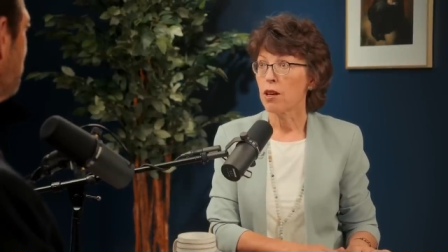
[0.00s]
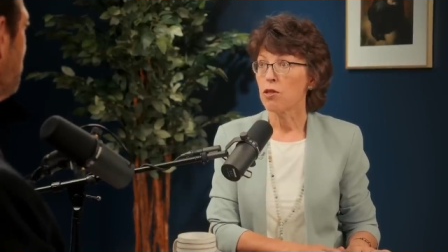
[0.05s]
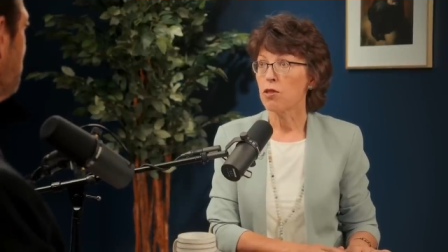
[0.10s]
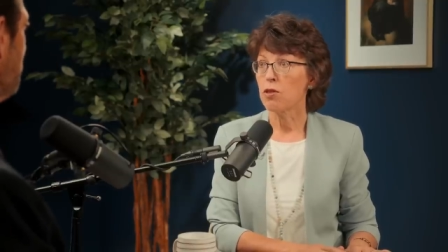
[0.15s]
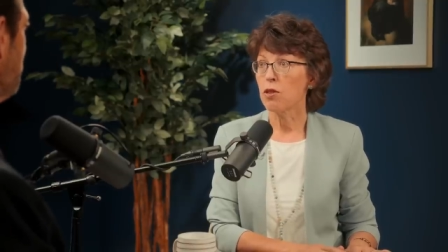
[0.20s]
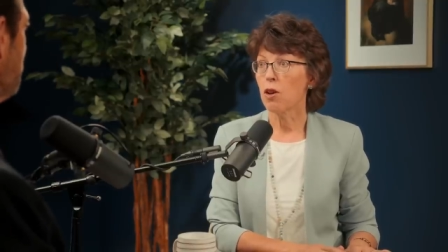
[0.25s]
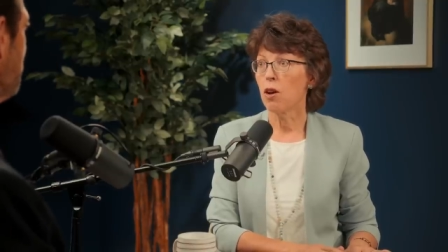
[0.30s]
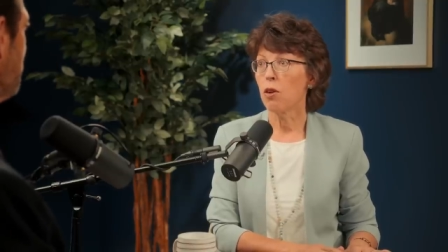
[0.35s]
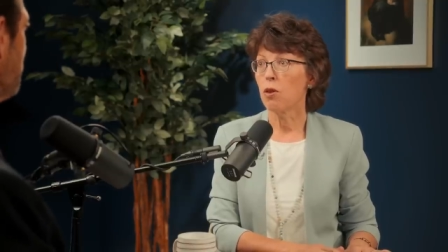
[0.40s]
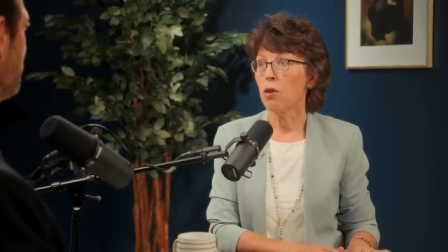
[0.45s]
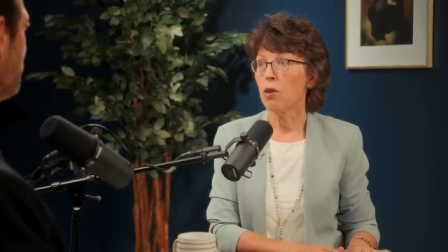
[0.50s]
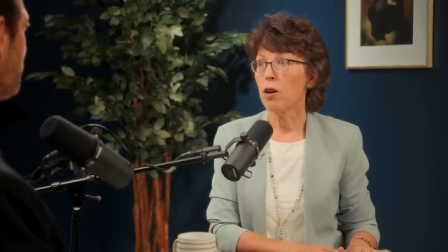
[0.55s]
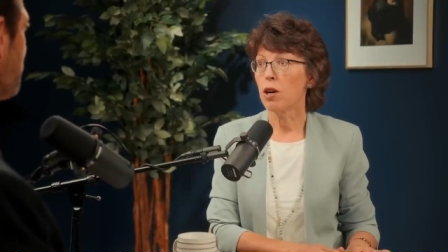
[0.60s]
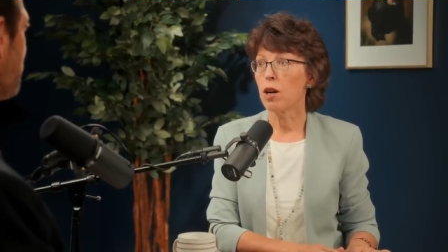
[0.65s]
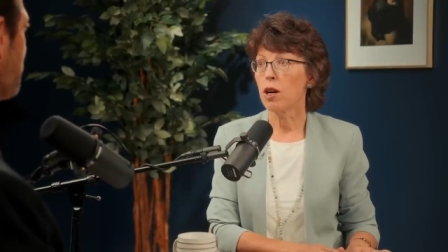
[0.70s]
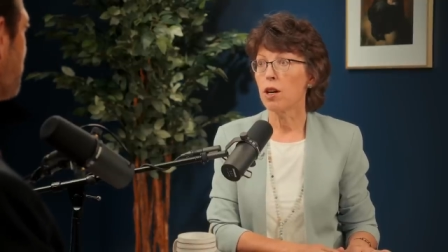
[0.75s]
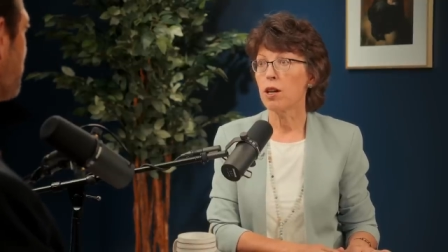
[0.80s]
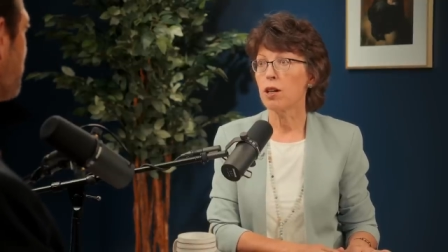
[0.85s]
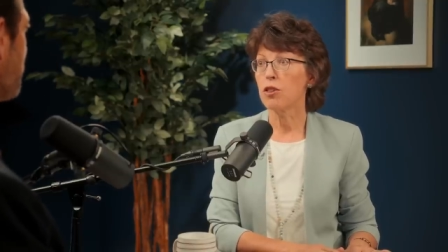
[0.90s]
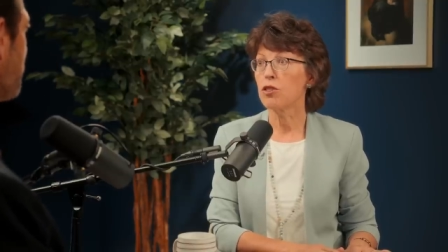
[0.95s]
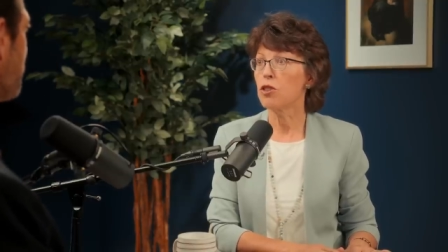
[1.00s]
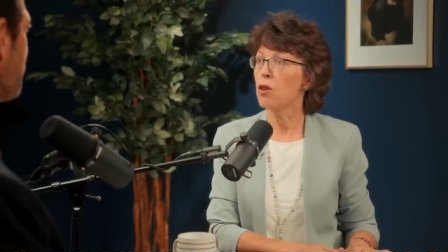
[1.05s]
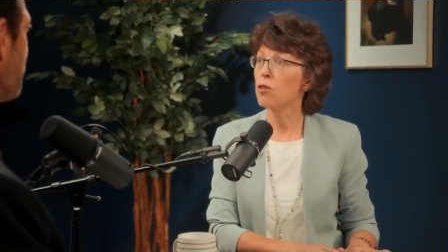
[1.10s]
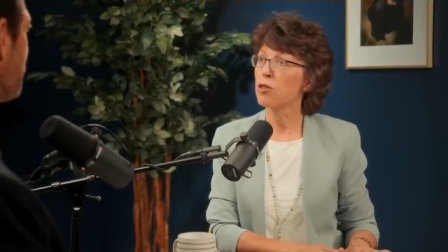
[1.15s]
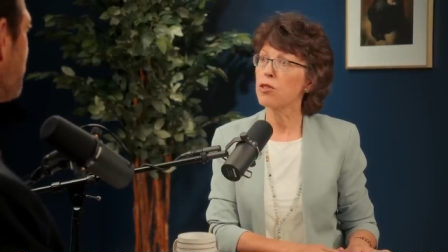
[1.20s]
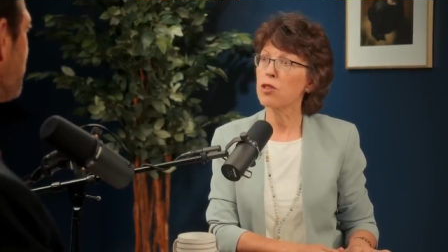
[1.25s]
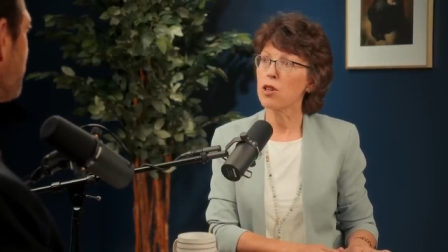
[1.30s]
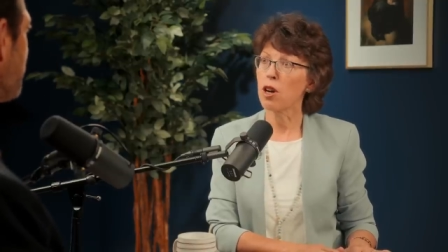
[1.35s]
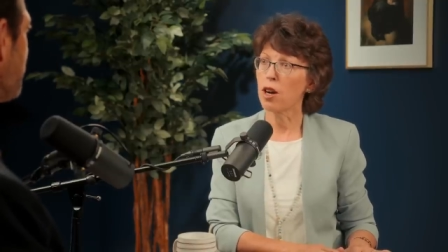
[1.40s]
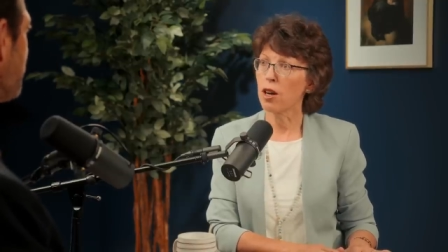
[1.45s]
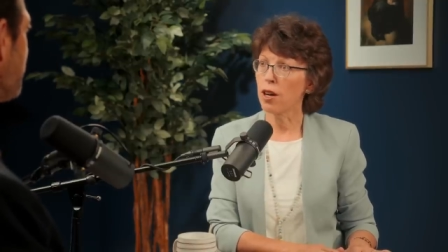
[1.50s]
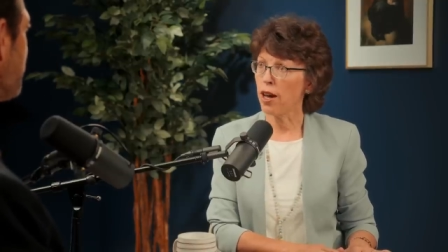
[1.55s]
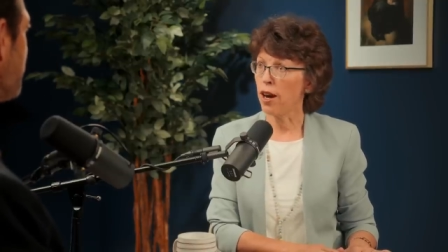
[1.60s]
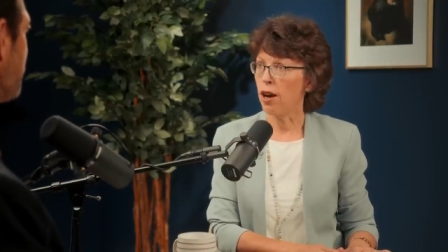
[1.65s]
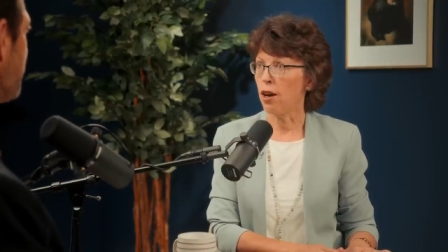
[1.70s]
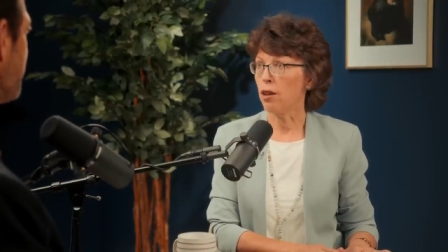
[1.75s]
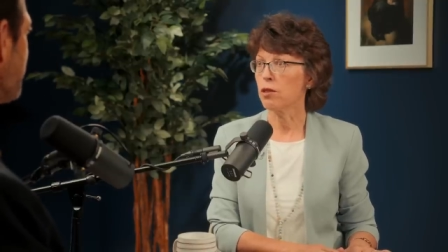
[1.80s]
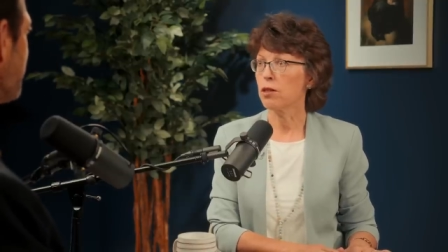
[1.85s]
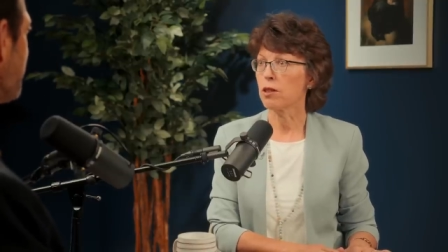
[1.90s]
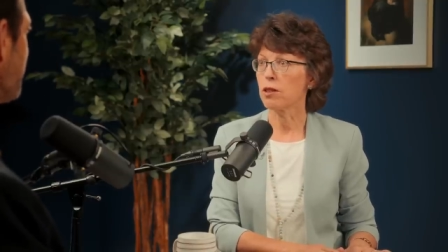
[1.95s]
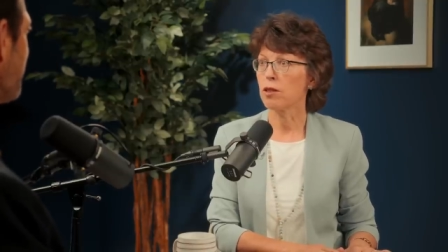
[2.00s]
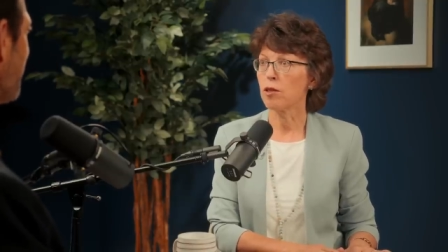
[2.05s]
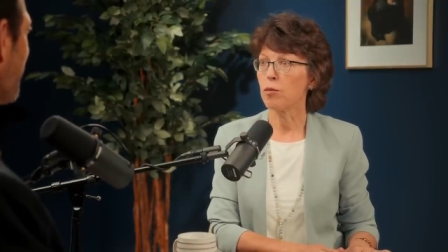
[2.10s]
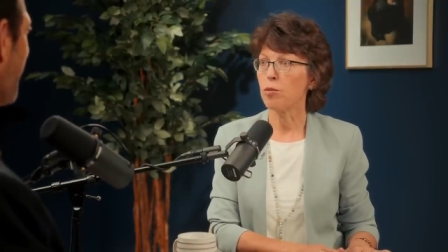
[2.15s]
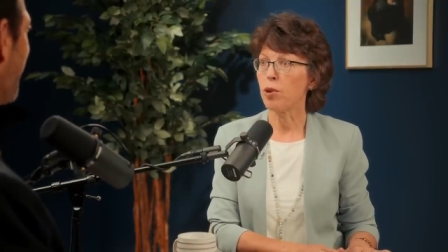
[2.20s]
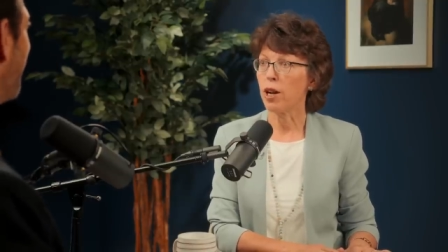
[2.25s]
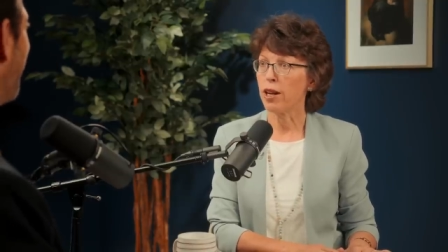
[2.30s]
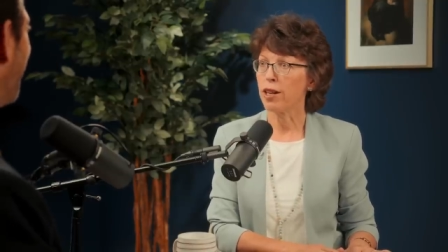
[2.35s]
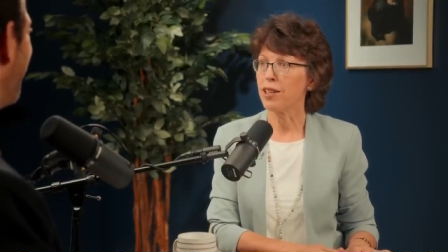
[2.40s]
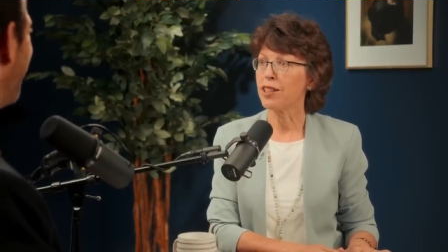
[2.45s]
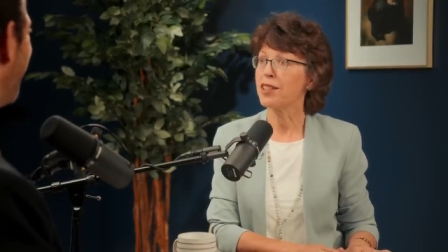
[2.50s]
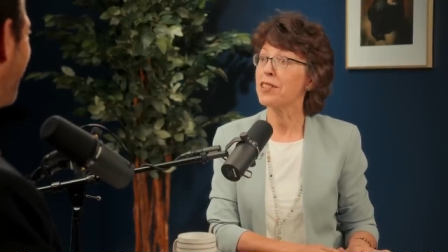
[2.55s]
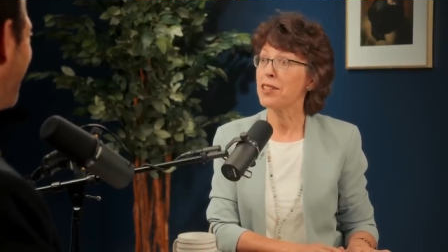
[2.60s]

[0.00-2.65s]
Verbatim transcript: So don't start out by